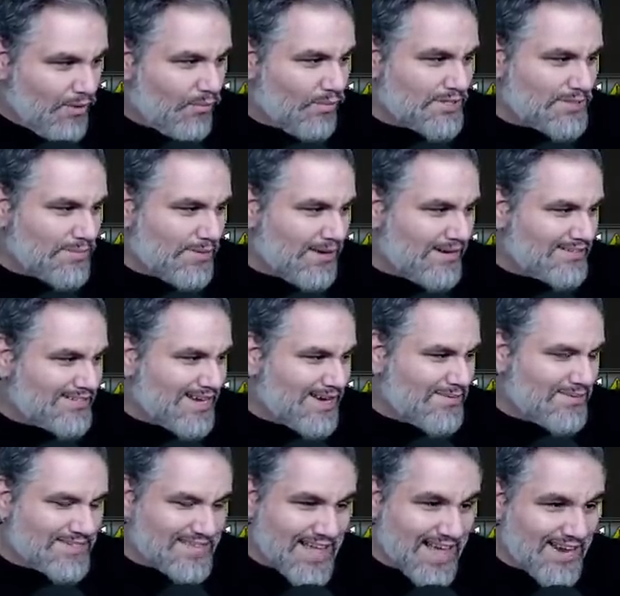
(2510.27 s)
Once Upon a
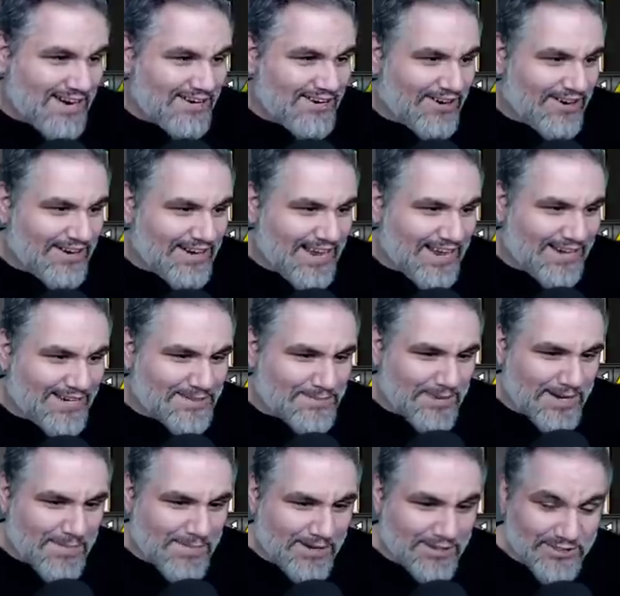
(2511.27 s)
Time was the added card, yeah, because
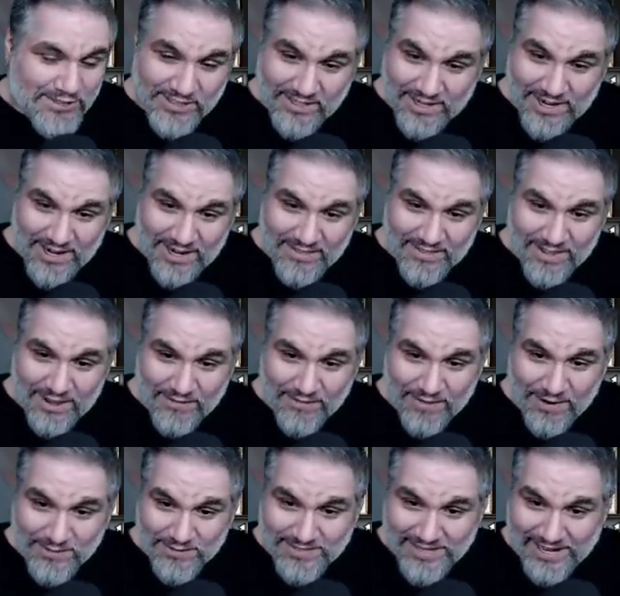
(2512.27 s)
Mike mentioned it. And I didn't. I,
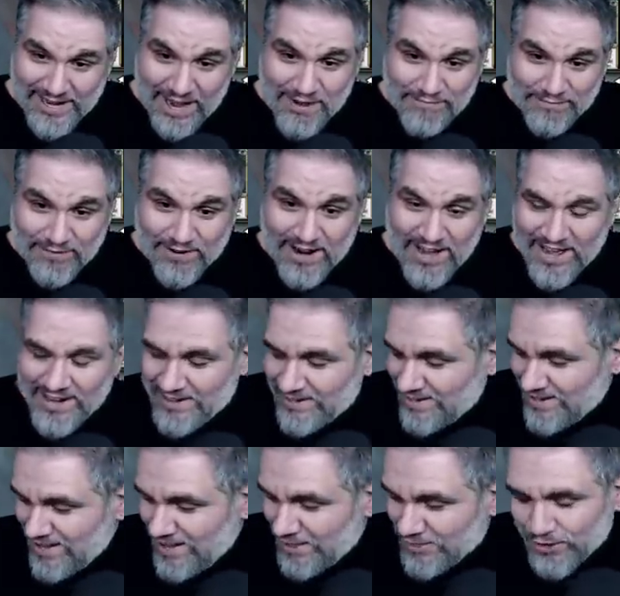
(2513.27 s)
I was like, I forgot.
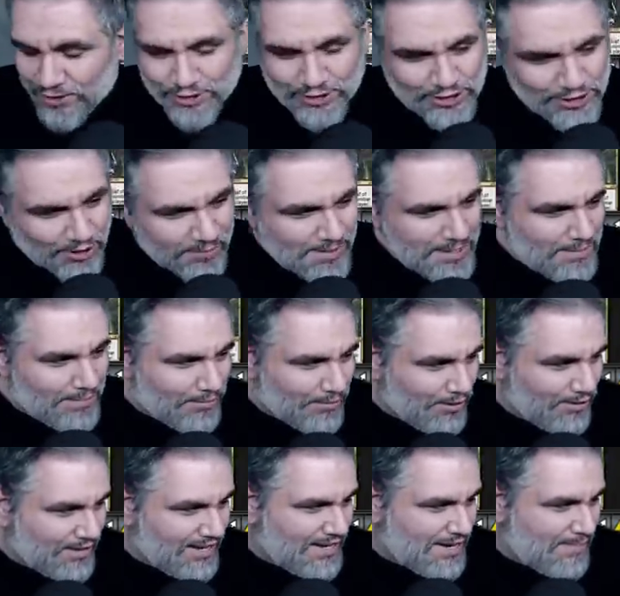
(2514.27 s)
There are so many
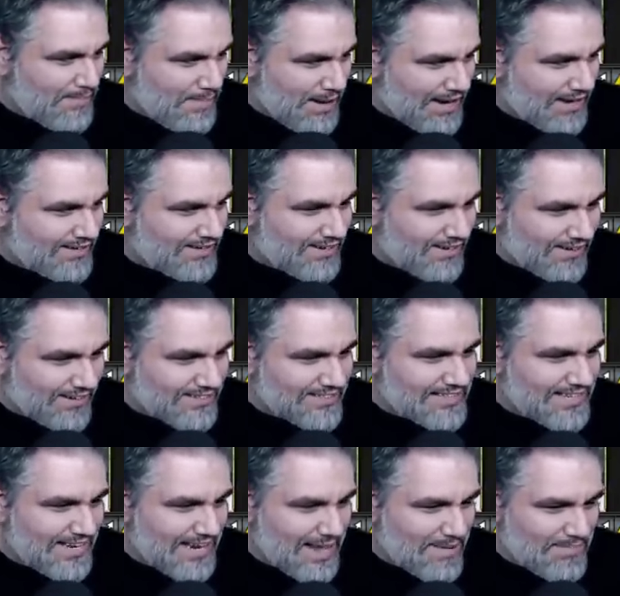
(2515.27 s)
broken and banned
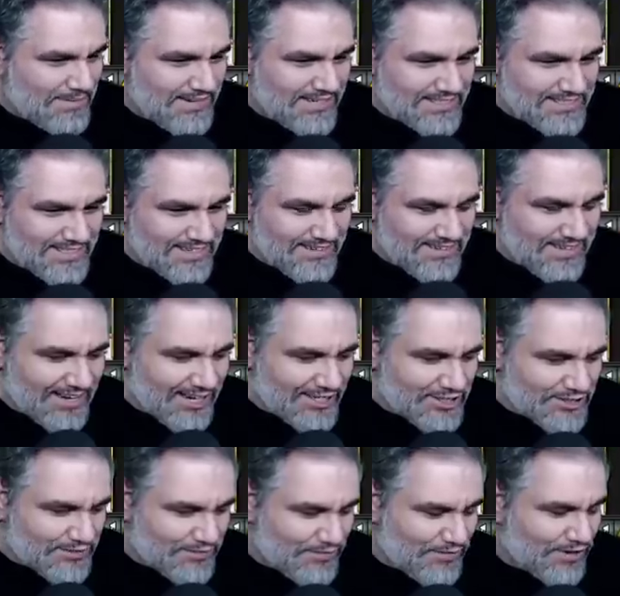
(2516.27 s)
cards that happened this year that I
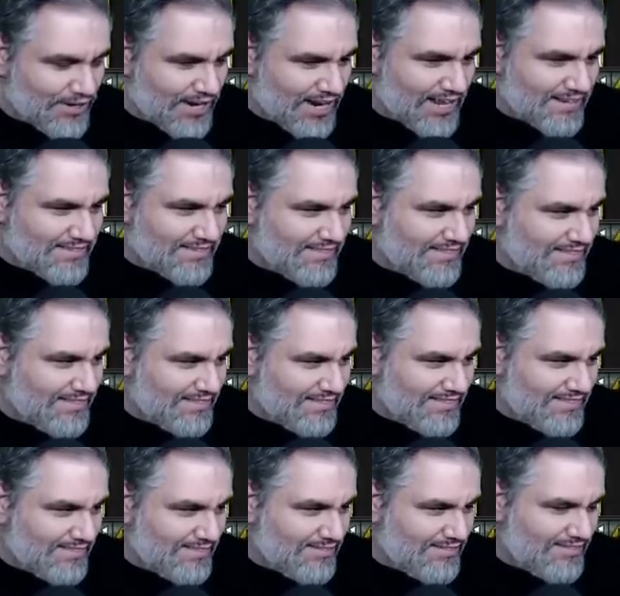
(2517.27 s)
just forgot
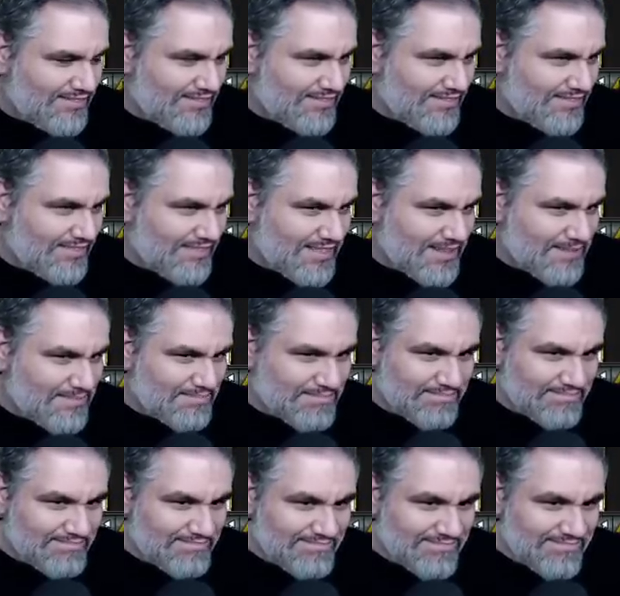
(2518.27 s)
them.